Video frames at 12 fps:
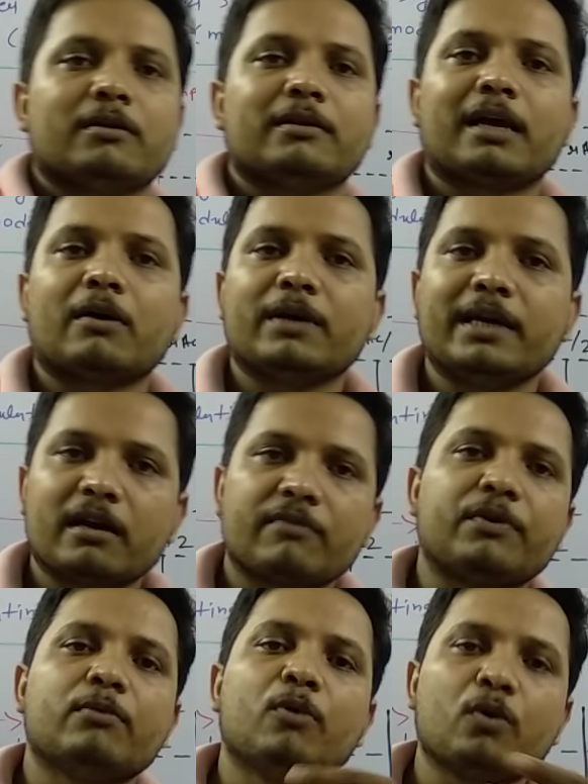Now here
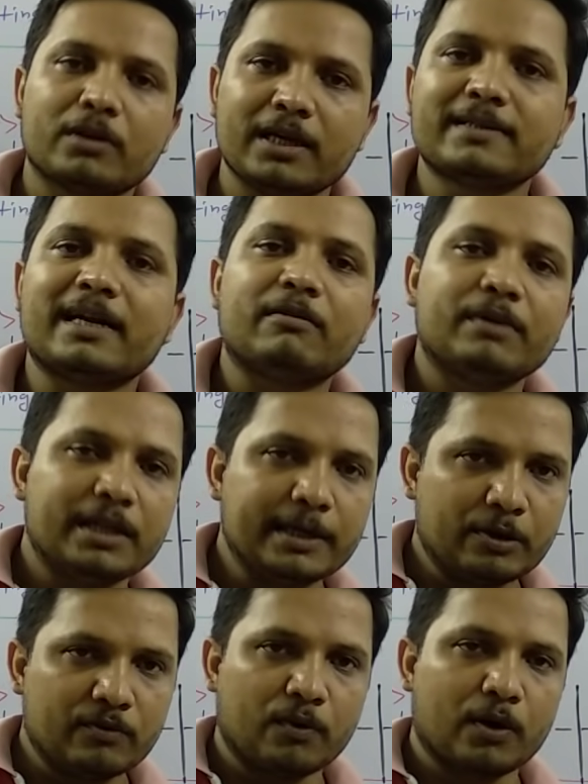few more things that we
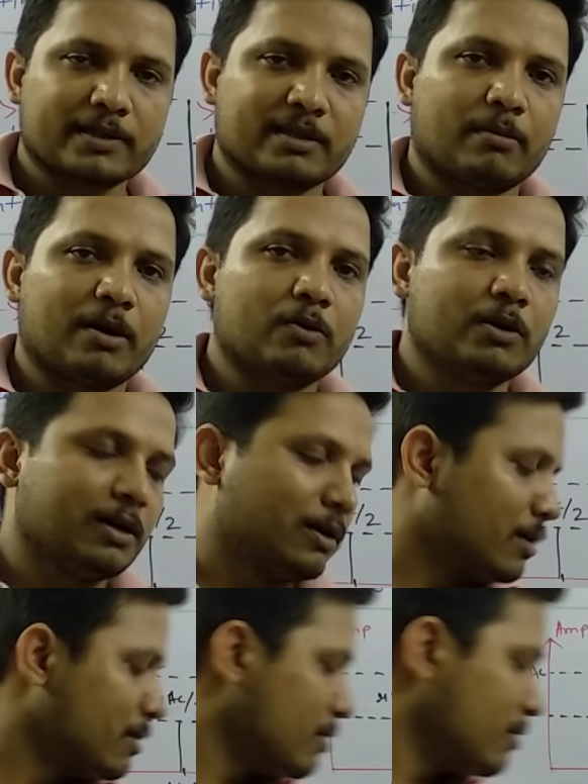need to focus about.
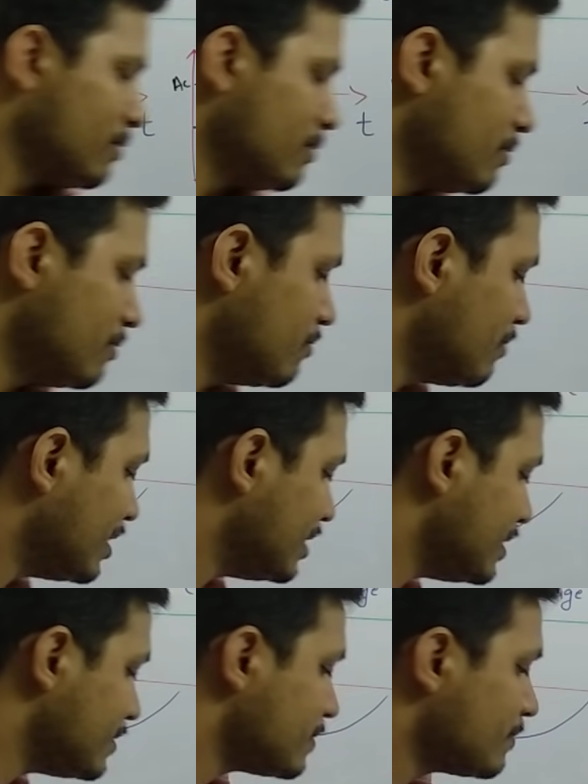One
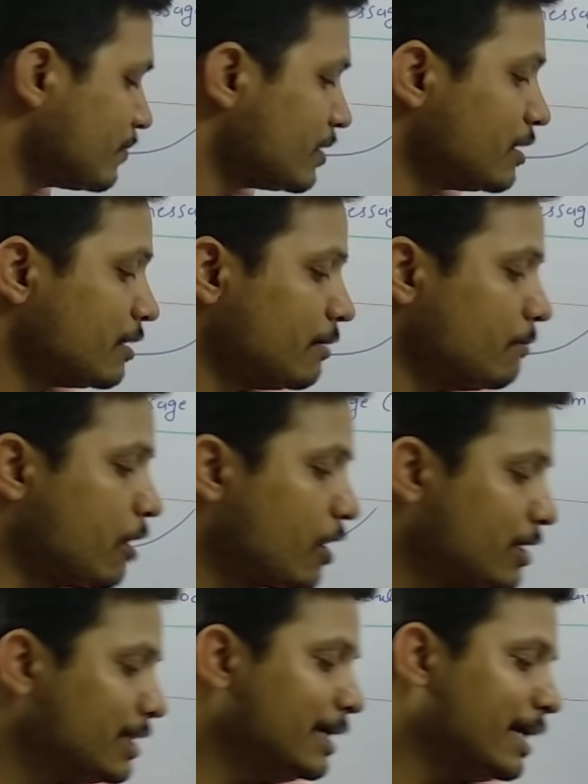is
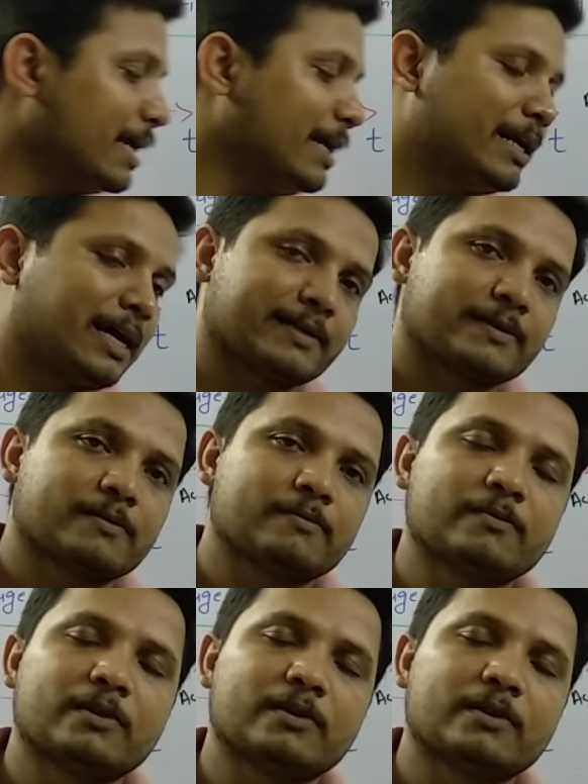modulating index.